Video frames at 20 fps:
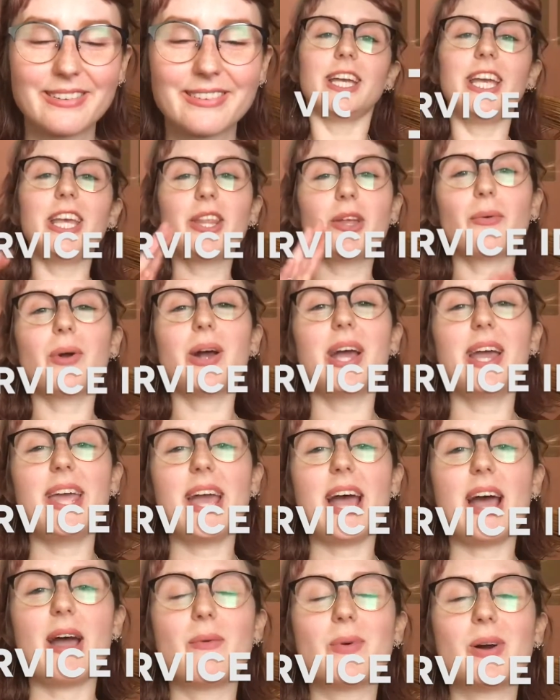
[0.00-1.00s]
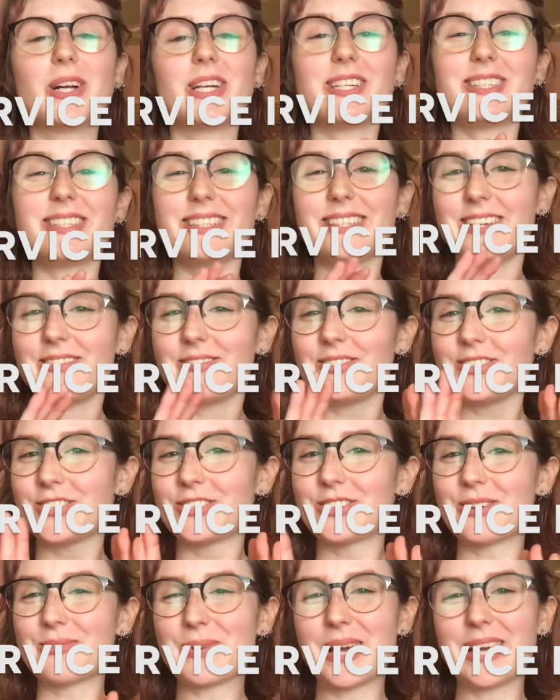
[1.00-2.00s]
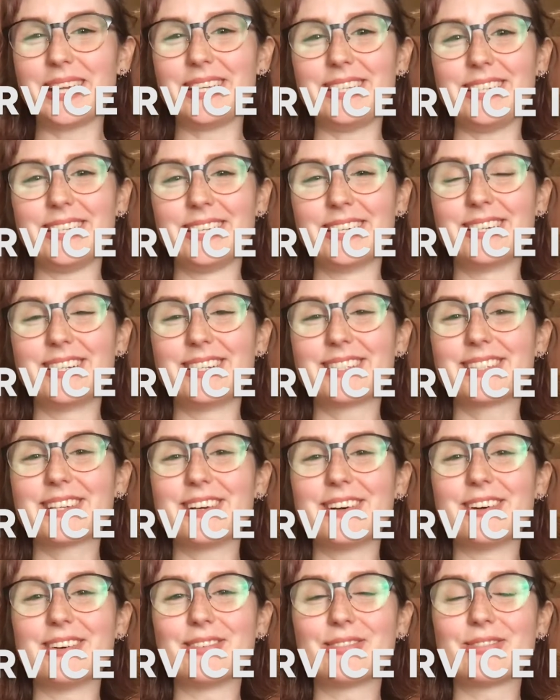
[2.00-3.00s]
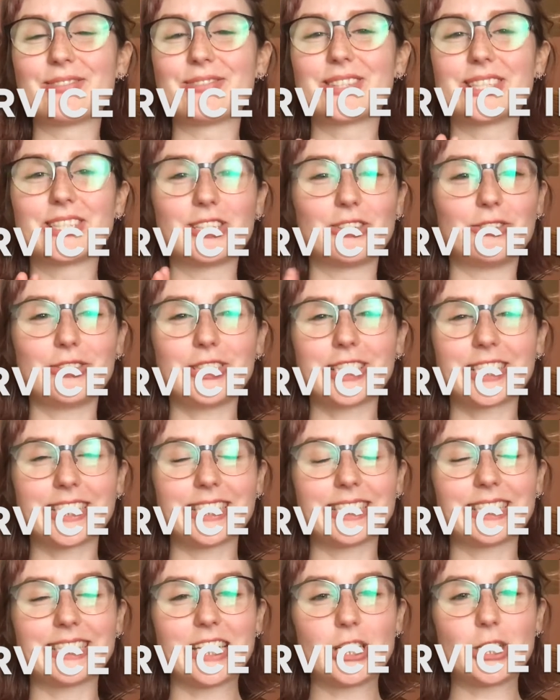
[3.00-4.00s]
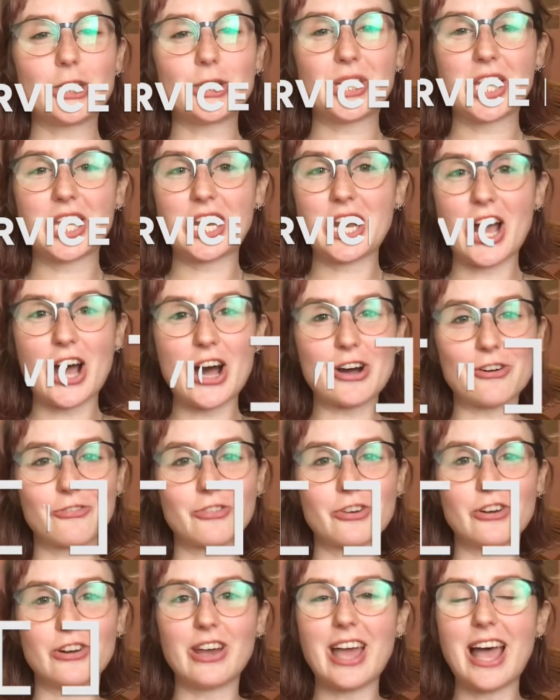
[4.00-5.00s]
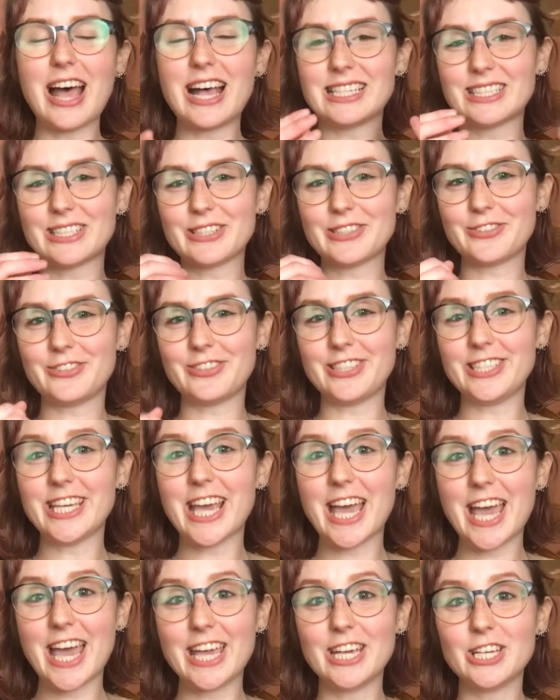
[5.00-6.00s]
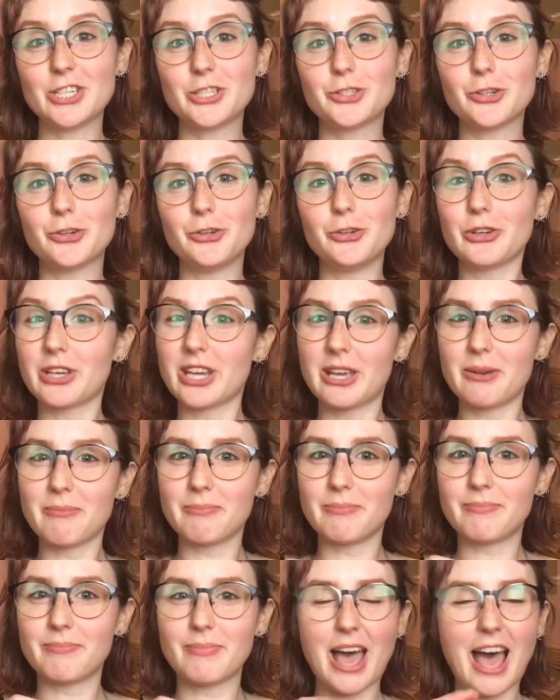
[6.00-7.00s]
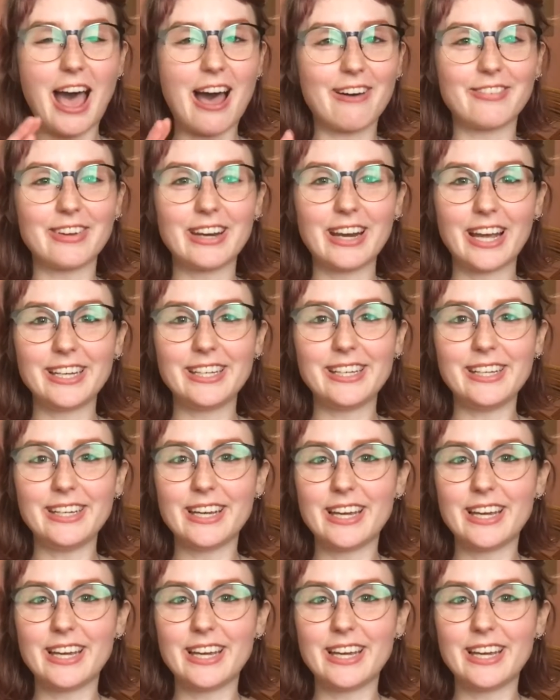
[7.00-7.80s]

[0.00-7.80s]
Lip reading: Either way, I wanted to give you some ideas of services that you can offer as a VA so you can have an idea